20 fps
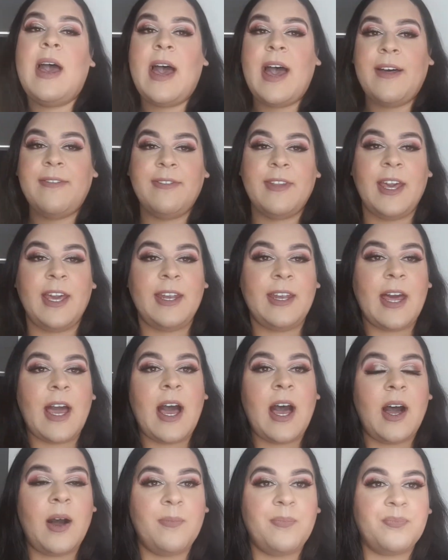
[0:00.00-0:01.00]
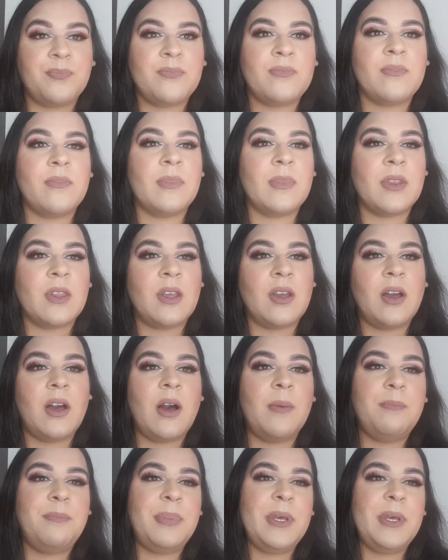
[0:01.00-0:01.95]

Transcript: And then a